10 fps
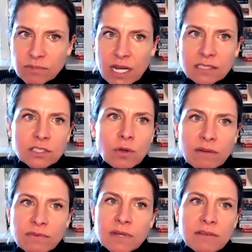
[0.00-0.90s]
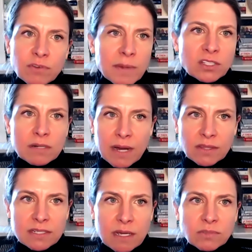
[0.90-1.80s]
subject. You have information
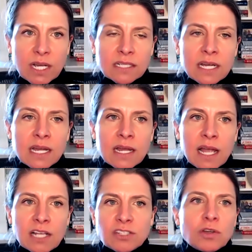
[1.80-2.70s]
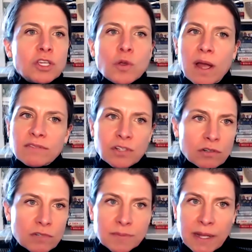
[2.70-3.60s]
about the subject. And so you have
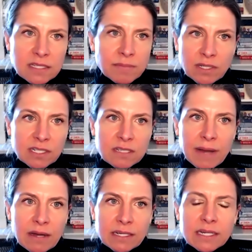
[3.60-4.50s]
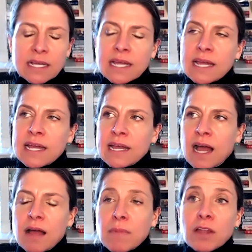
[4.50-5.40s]
certain responsibilities about it.
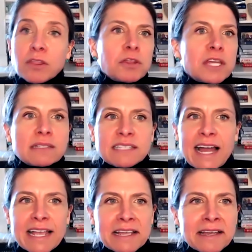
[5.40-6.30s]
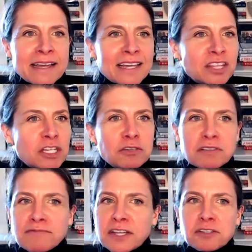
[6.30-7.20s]
Other things like the
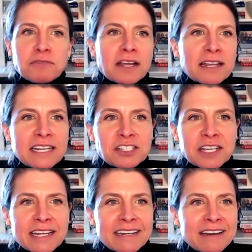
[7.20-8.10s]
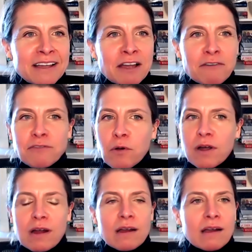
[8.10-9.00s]
use of facial recognition
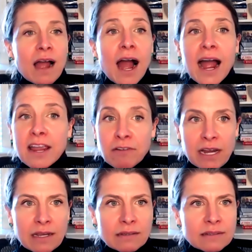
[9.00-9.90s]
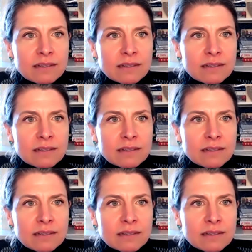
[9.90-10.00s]
for hiring,